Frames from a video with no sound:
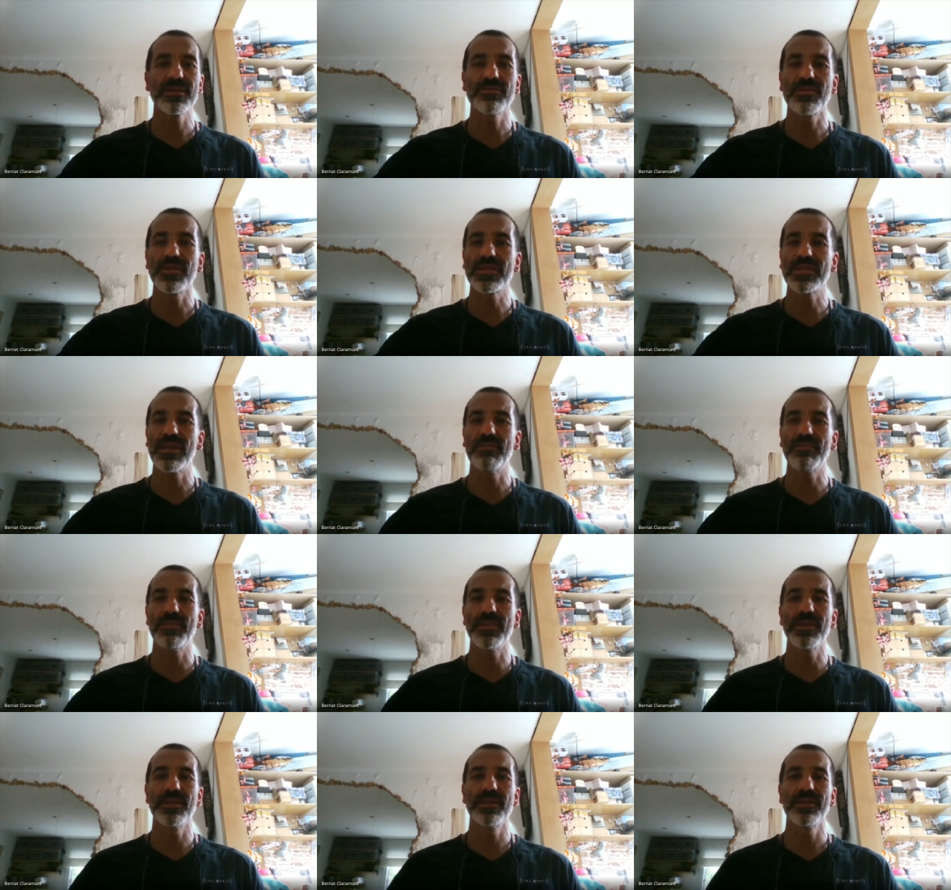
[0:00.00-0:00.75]
for
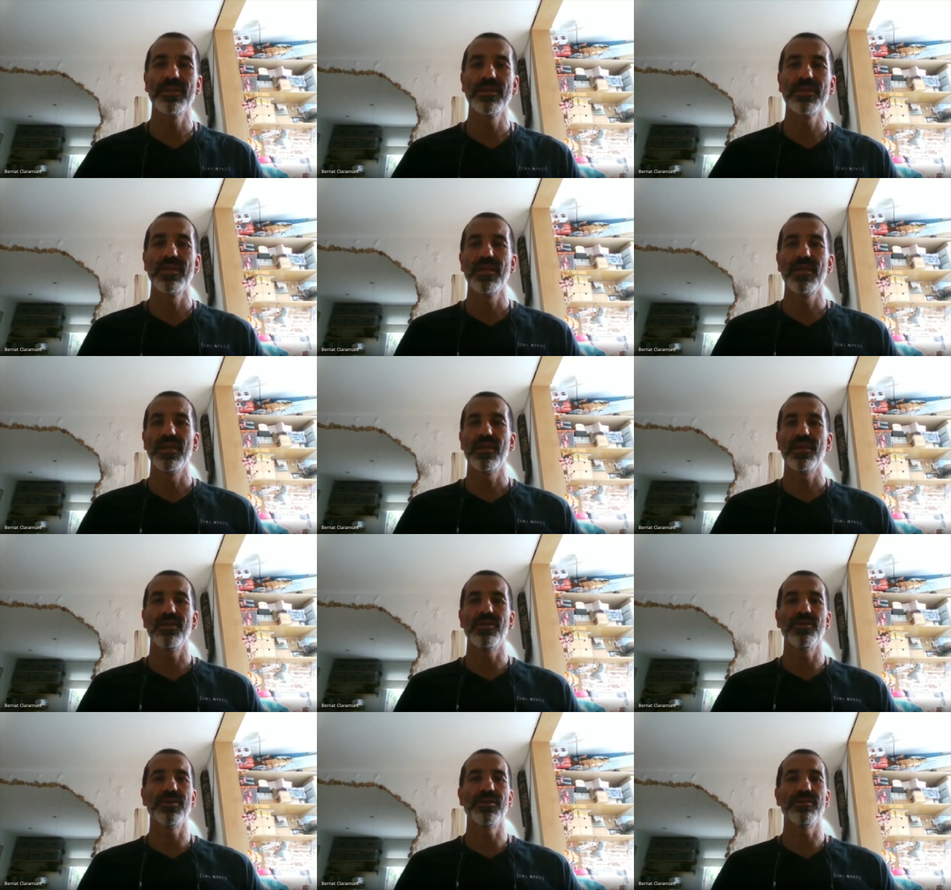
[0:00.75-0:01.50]
example
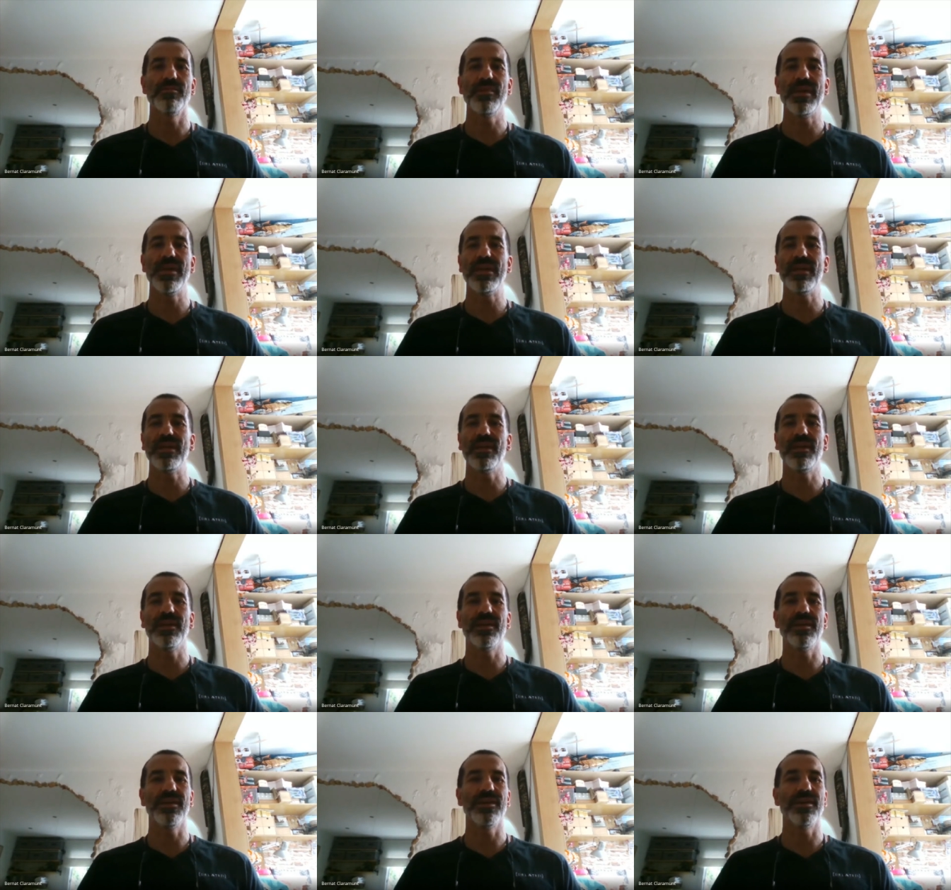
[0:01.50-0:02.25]
or many
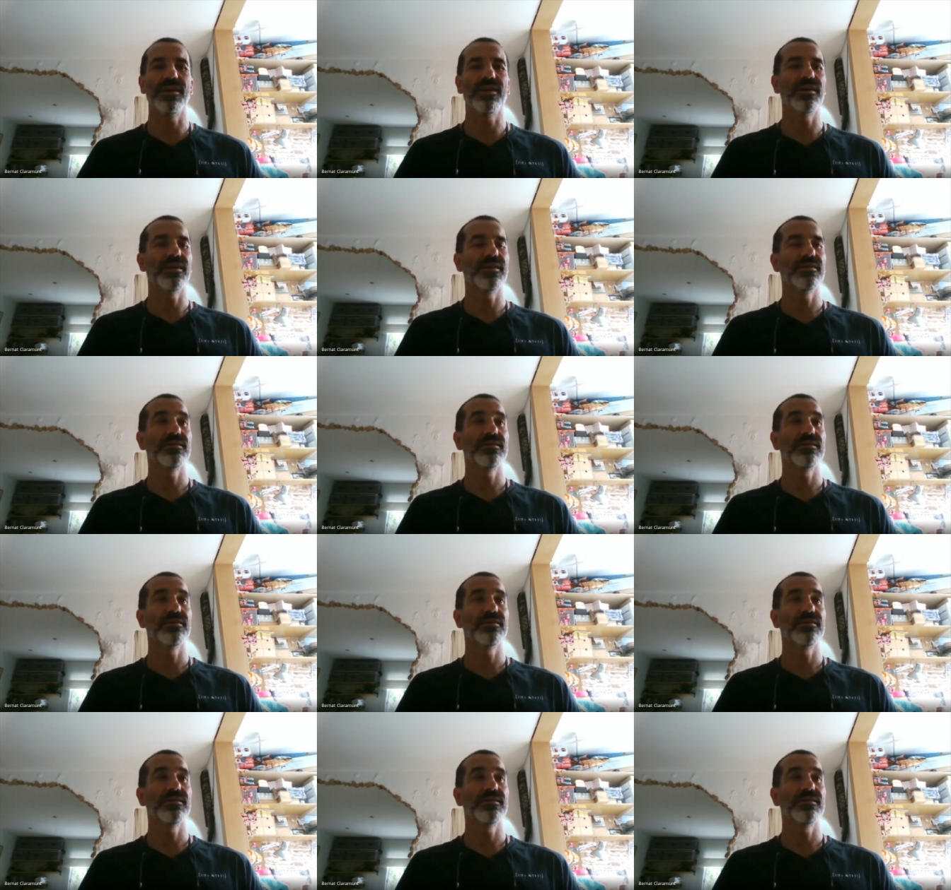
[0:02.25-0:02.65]
uh,